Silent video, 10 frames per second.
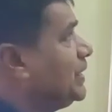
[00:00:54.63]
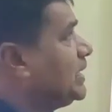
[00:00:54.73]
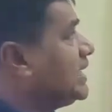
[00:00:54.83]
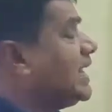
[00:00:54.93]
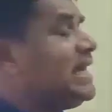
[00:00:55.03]

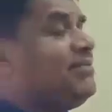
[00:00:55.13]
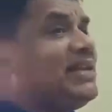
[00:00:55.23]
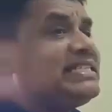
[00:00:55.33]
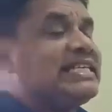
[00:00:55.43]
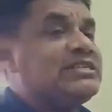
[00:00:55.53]

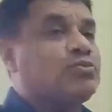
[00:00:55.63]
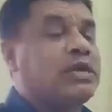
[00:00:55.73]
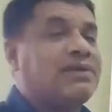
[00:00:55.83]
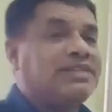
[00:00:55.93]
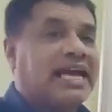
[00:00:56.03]
Railways is
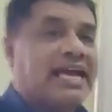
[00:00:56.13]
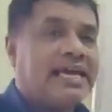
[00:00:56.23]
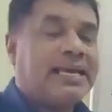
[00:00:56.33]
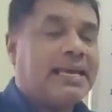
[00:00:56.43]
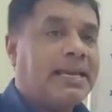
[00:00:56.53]
one of the
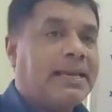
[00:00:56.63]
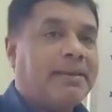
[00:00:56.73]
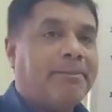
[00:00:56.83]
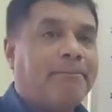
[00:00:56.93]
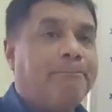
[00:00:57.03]

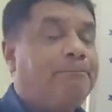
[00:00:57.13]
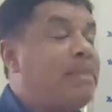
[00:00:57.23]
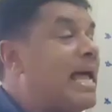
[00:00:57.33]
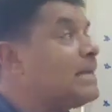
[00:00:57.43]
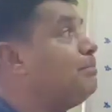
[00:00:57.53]

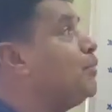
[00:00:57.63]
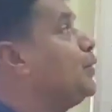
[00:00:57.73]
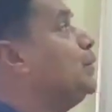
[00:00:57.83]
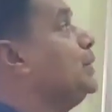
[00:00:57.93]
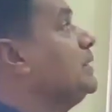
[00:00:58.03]

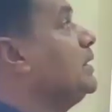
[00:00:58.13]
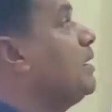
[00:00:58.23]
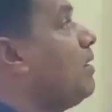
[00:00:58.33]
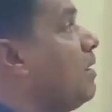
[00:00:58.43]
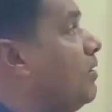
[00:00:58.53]
backbone
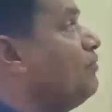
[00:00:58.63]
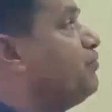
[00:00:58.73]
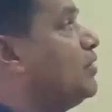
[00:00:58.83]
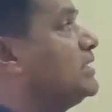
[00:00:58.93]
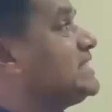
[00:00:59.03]

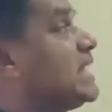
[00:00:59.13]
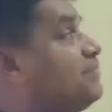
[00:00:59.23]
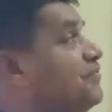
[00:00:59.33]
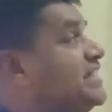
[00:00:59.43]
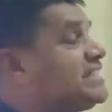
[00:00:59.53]
of
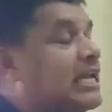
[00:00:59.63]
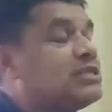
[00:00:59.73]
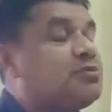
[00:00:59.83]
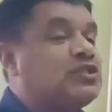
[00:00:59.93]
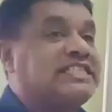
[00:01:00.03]
surface
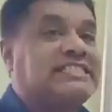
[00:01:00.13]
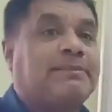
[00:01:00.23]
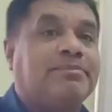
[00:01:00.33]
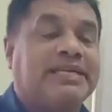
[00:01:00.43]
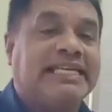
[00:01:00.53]
transport
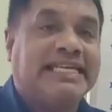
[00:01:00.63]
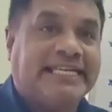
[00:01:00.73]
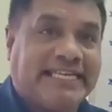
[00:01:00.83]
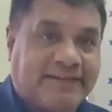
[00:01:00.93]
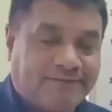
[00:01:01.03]
system in
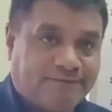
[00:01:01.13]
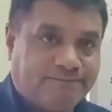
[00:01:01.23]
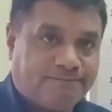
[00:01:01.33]
India.